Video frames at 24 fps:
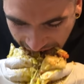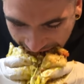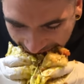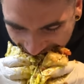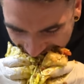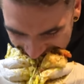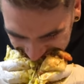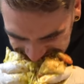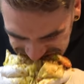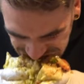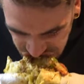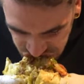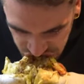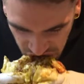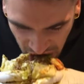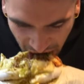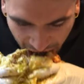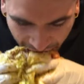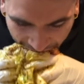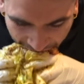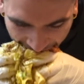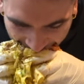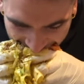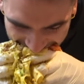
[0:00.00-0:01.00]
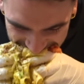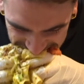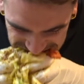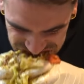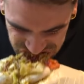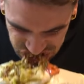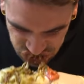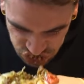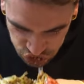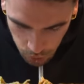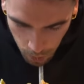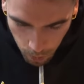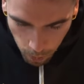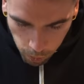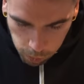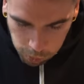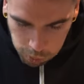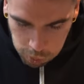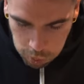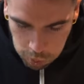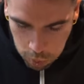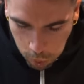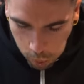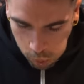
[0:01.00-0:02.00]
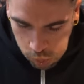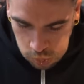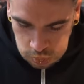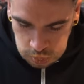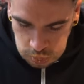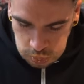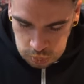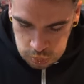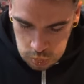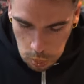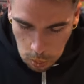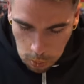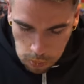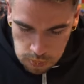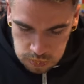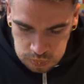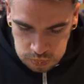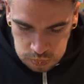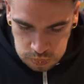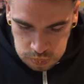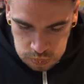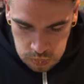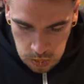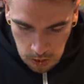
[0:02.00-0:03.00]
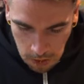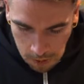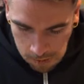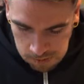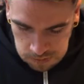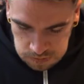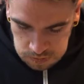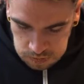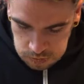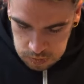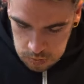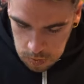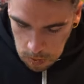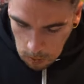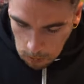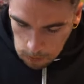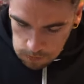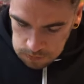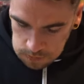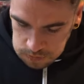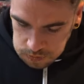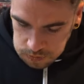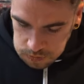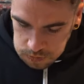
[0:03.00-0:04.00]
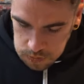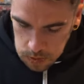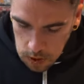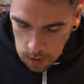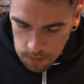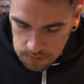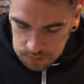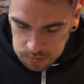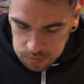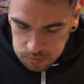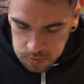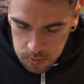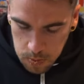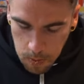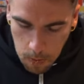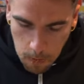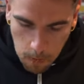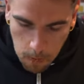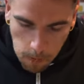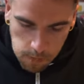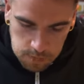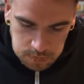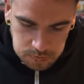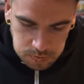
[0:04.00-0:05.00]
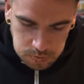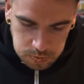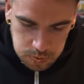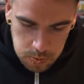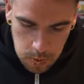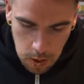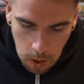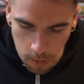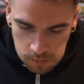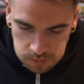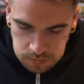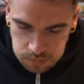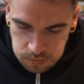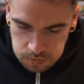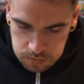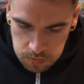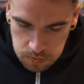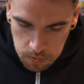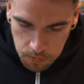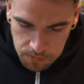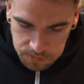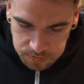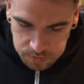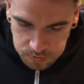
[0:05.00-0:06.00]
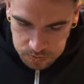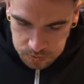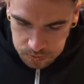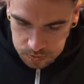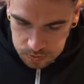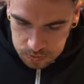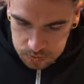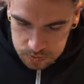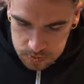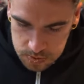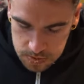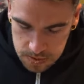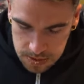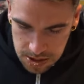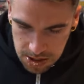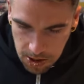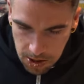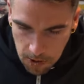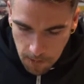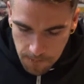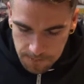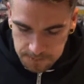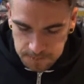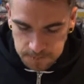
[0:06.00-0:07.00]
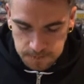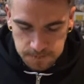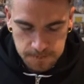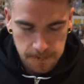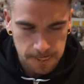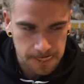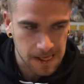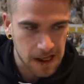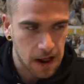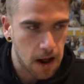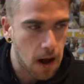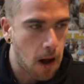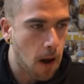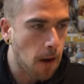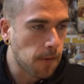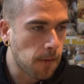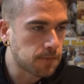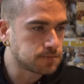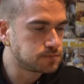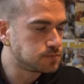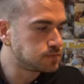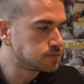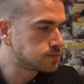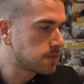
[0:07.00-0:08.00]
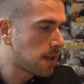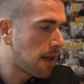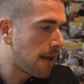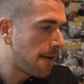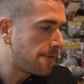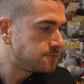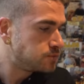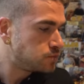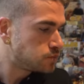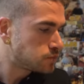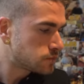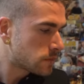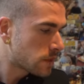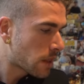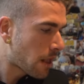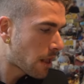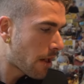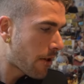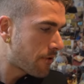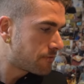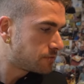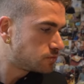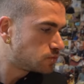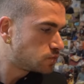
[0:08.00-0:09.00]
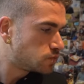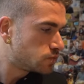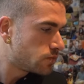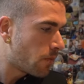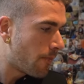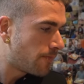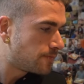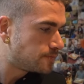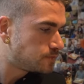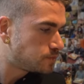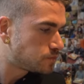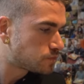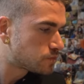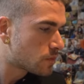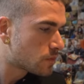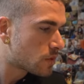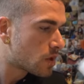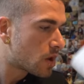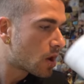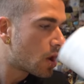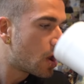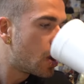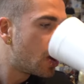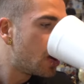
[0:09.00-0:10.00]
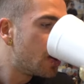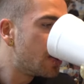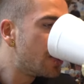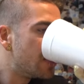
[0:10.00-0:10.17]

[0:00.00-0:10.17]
onions, all that good stuff. It was served wet, again, green sauce on top, adding a lot of moisture, which just makes it easier to eat. As we said, we do have 30 minutes to complete the